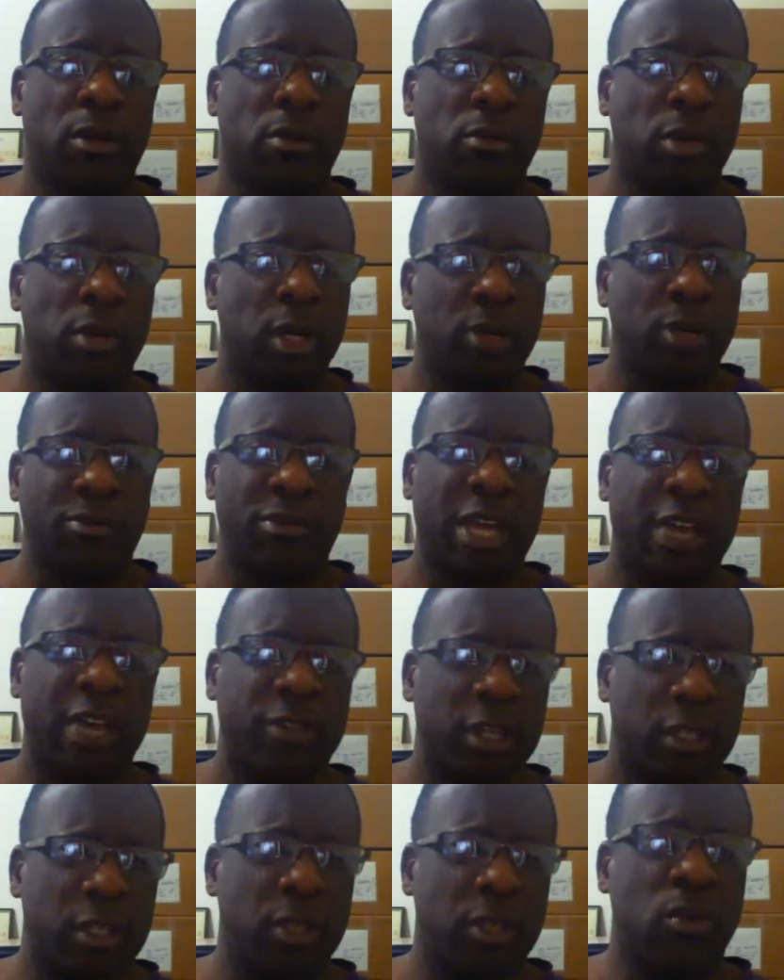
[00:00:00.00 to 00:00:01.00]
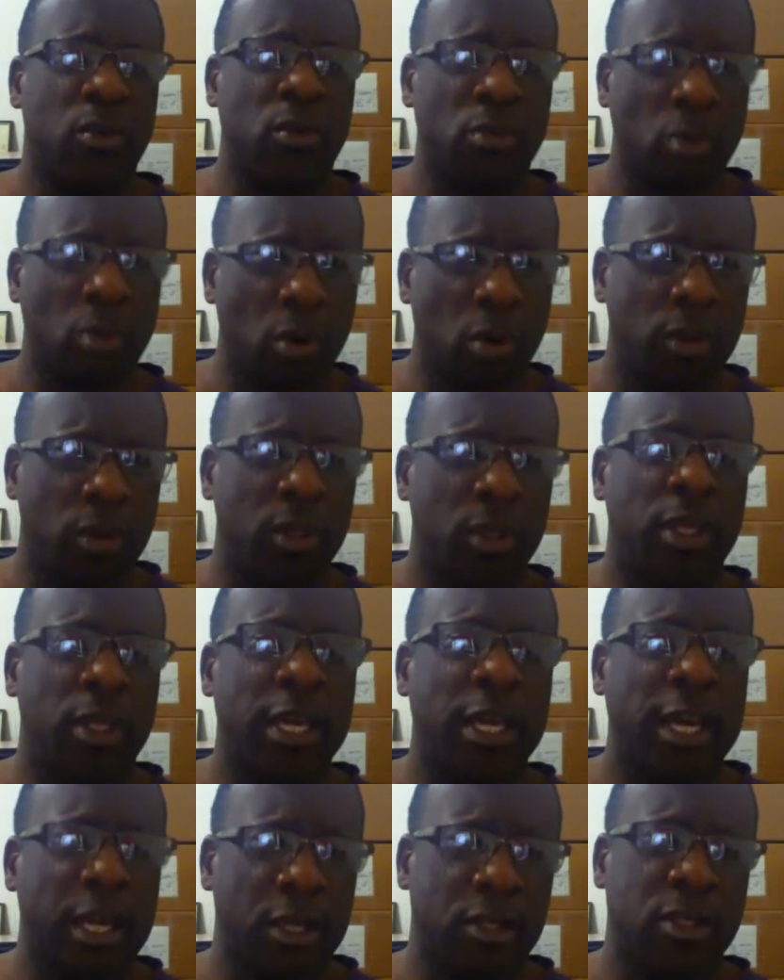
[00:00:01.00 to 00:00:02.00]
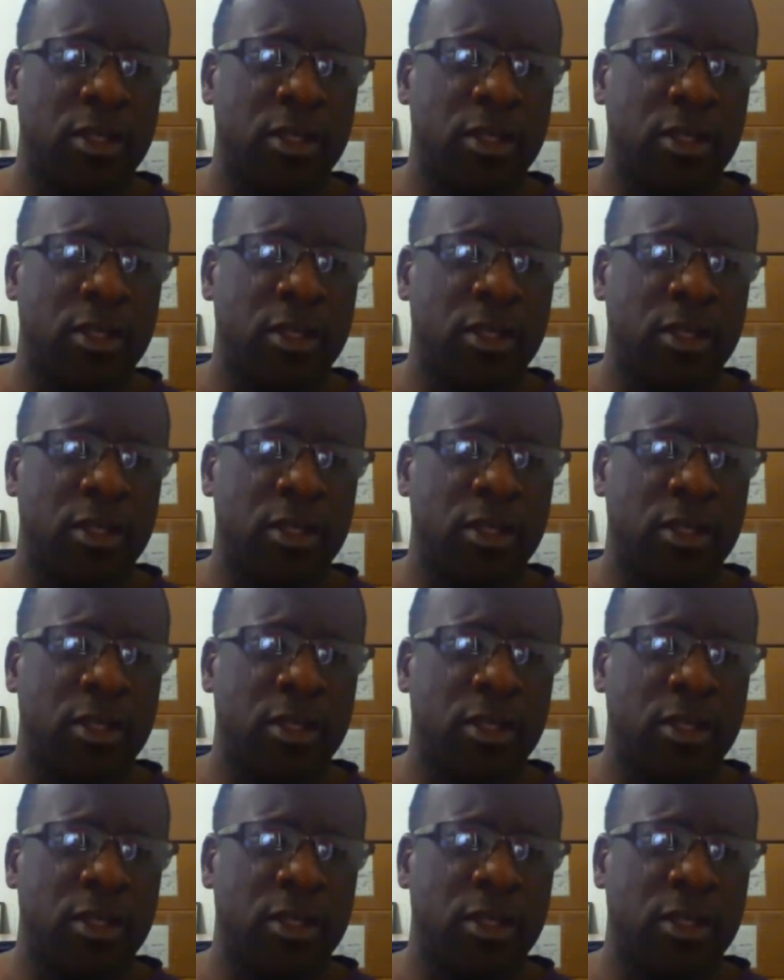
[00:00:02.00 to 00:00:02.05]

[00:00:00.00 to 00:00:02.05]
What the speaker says: But I think they do more than that.